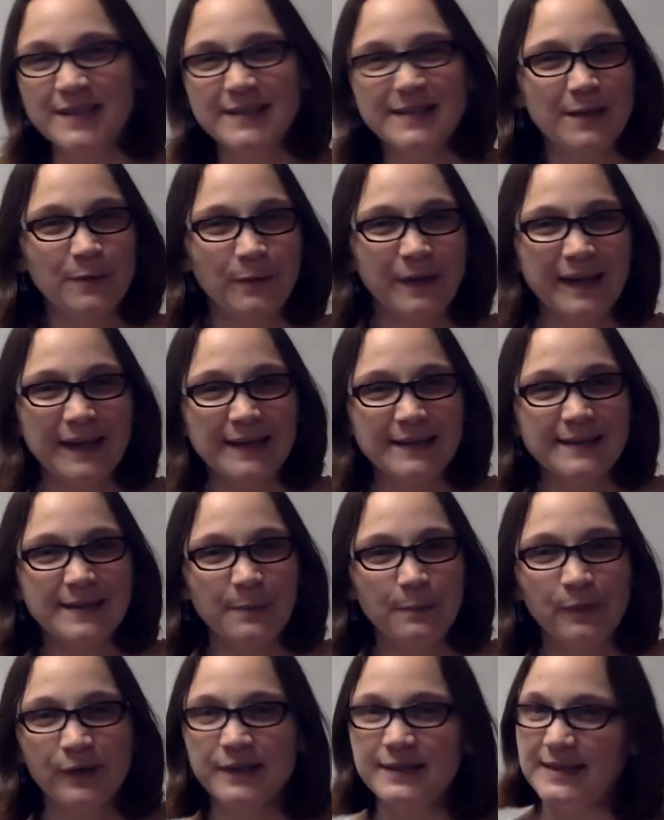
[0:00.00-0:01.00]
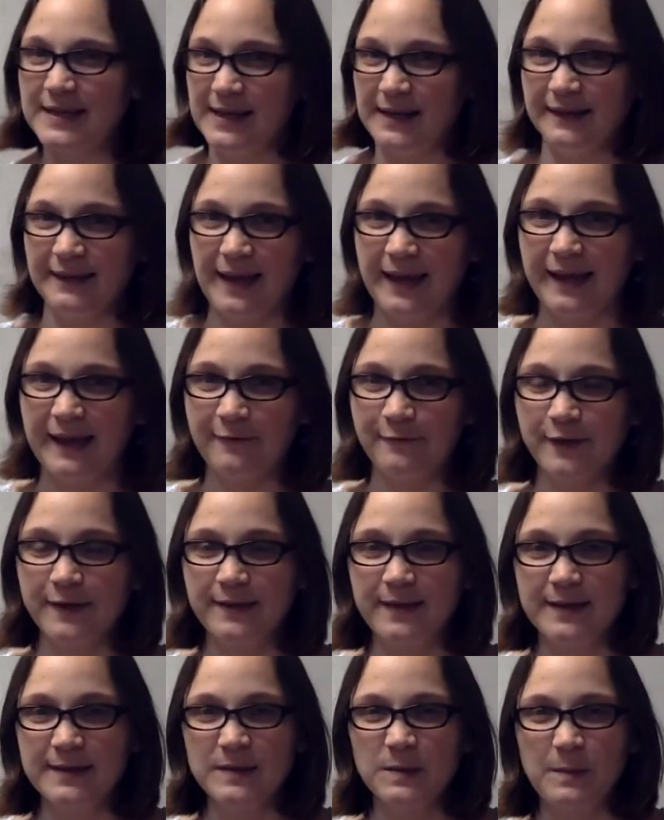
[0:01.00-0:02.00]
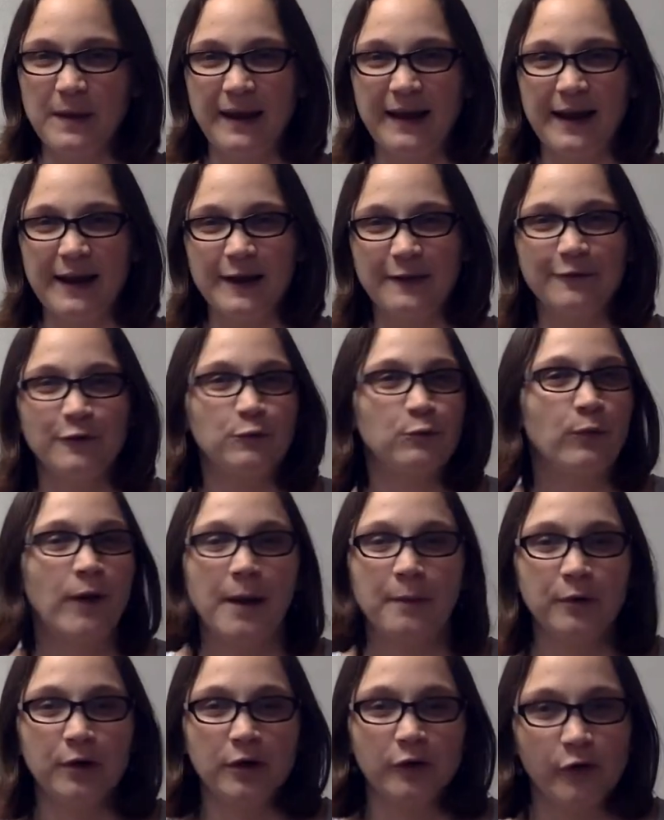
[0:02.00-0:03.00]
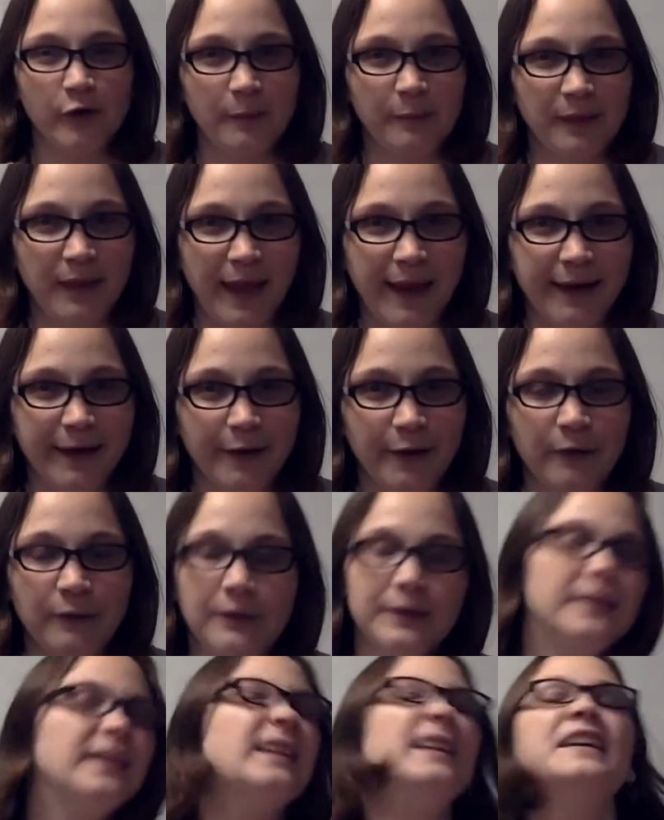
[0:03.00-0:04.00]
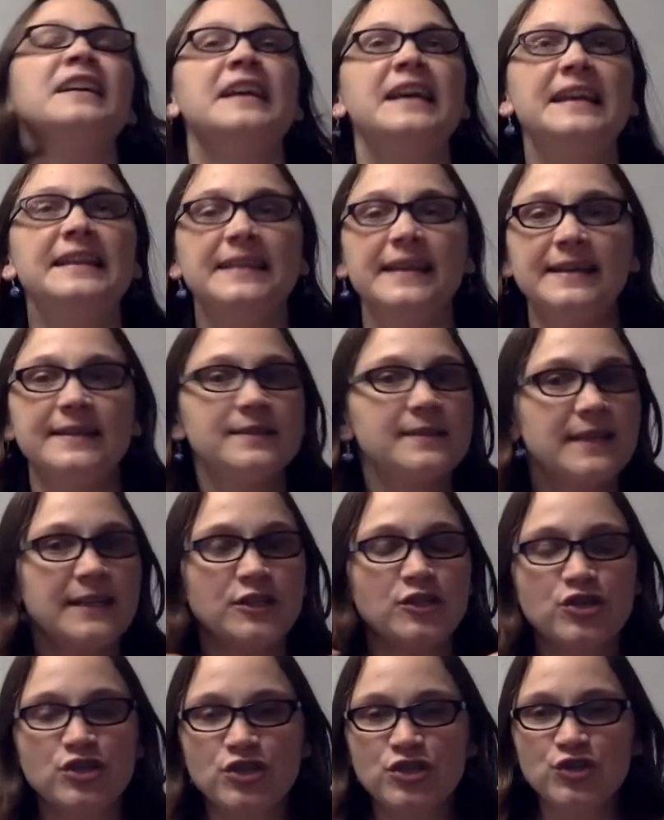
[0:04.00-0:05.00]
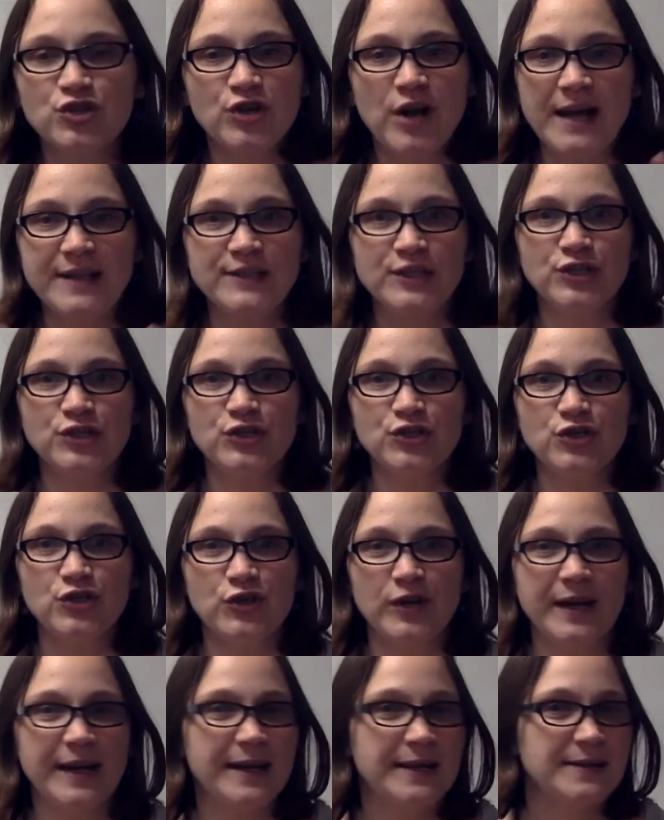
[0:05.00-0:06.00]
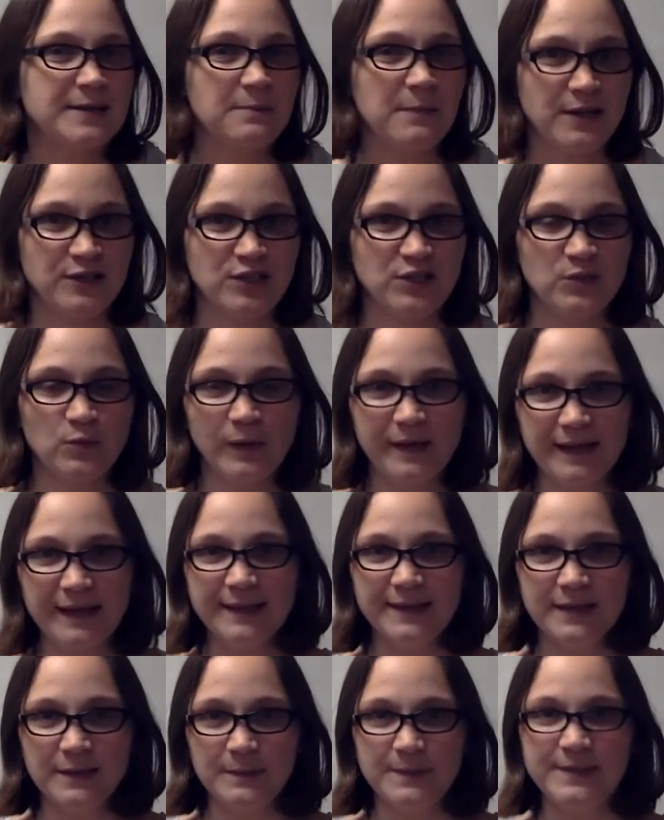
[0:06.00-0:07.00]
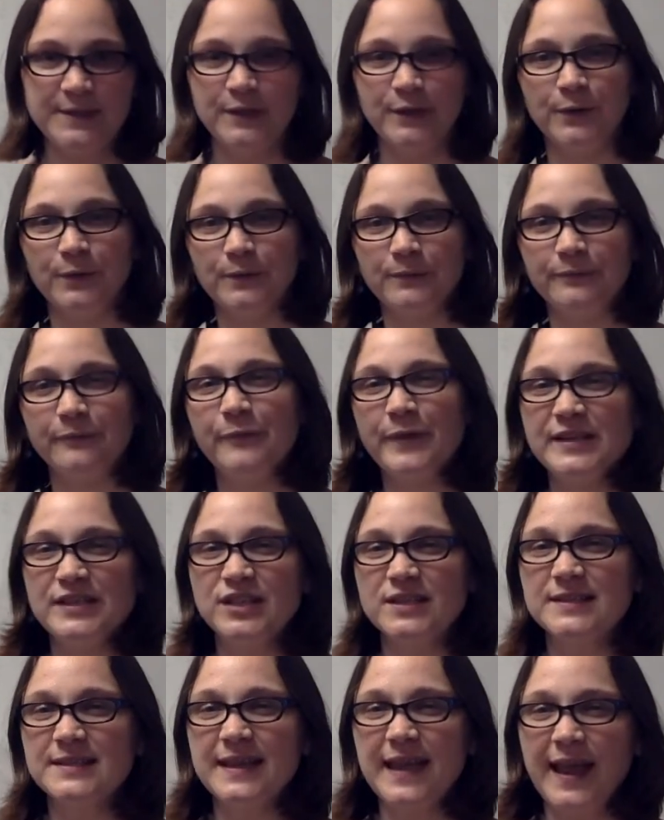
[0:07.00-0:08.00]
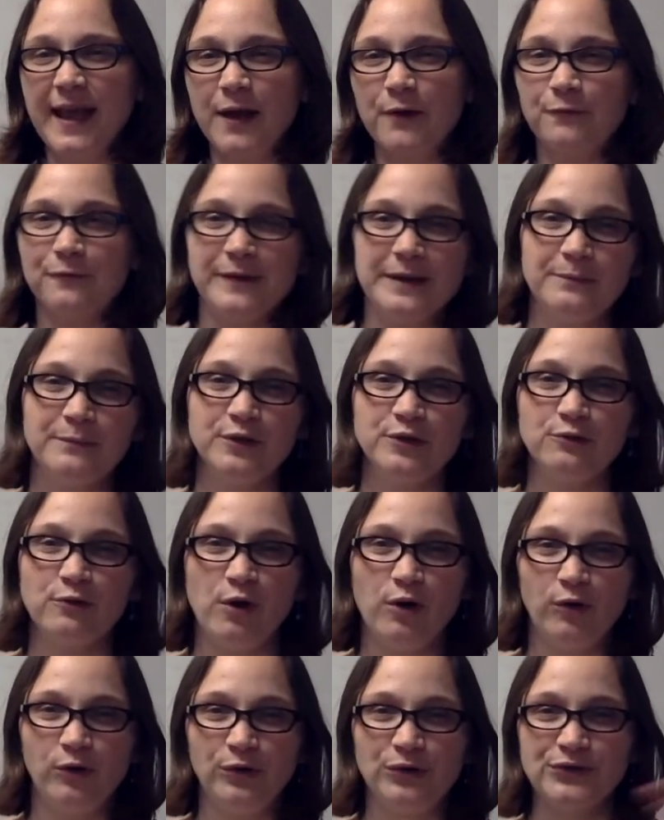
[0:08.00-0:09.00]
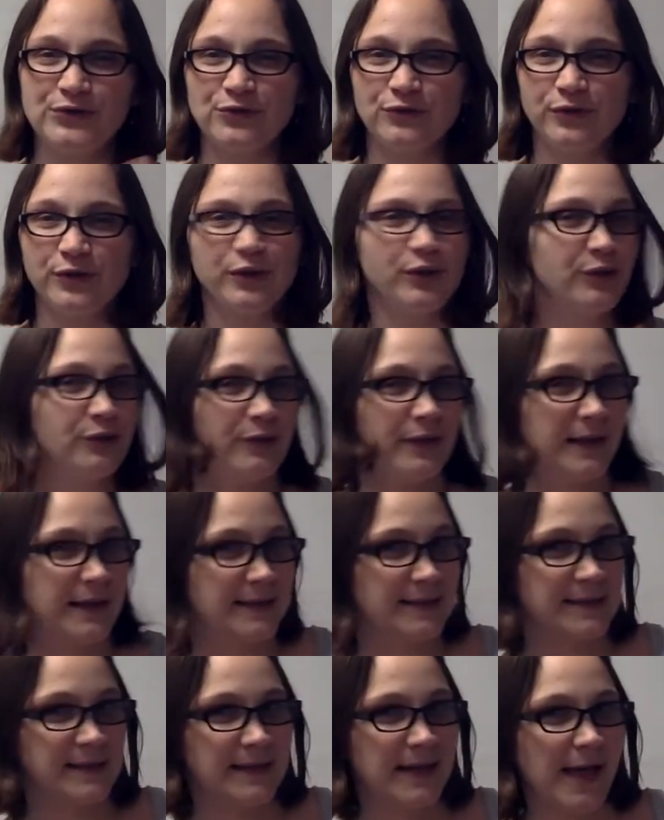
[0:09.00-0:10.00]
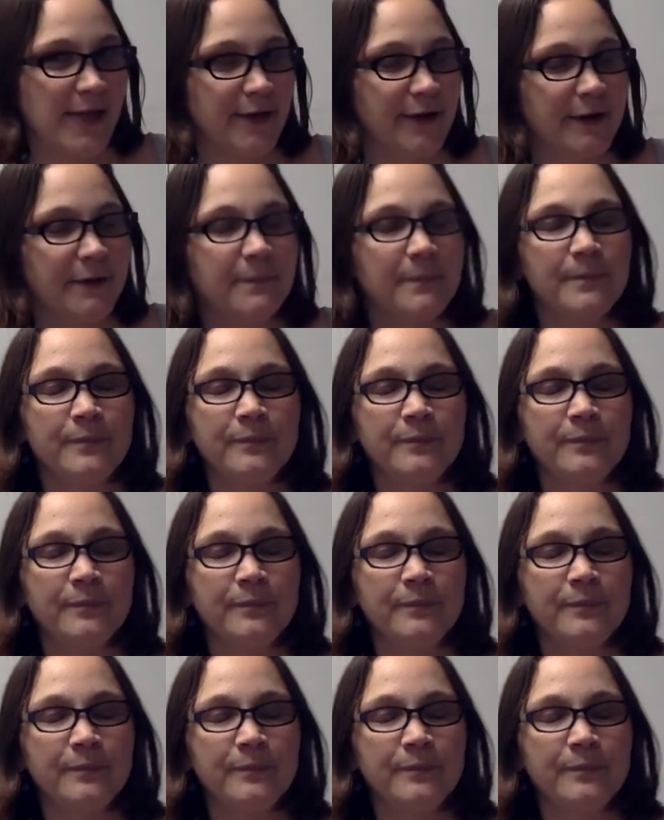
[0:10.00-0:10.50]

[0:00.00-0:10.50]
is that we get to pretend like everything's made out of a rubber or a Play-Doh. Things can stretch and shrink as much as we need them to. We just can't rip new holes or glue things together.